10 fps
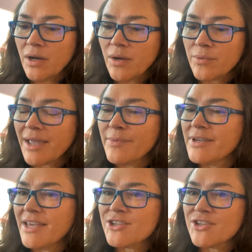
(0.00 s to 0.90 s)

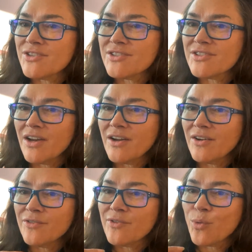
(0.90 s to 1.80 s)
recommendations
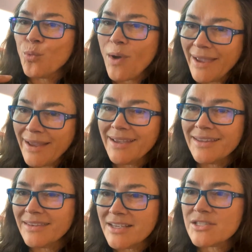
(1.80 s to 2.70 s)
of waiting
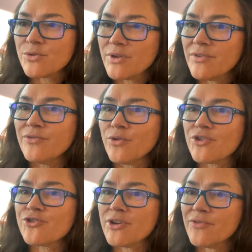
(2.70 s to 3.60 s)
at least 3 or
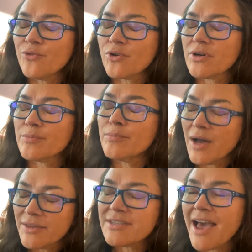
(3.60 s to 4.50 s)
4
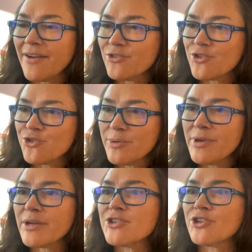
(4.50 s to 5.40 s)
months after a
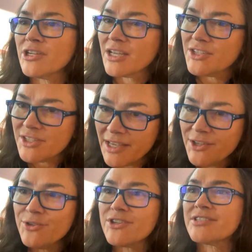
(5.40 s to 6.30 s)
treatment, because you're going to
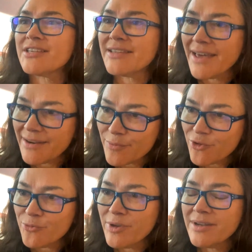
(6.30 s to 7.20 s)
continue to see that
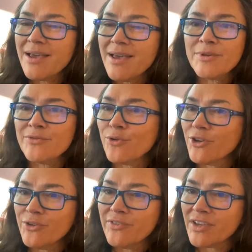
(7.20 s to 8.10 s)
improvement before
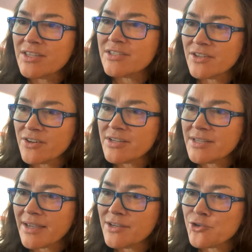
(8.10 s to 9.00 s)
you even consider a
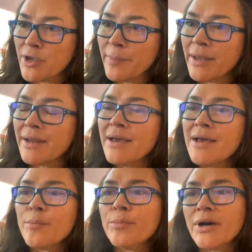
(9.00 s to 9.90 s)
second treatment.
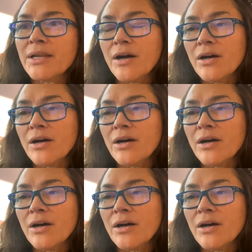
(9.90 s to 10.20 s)
But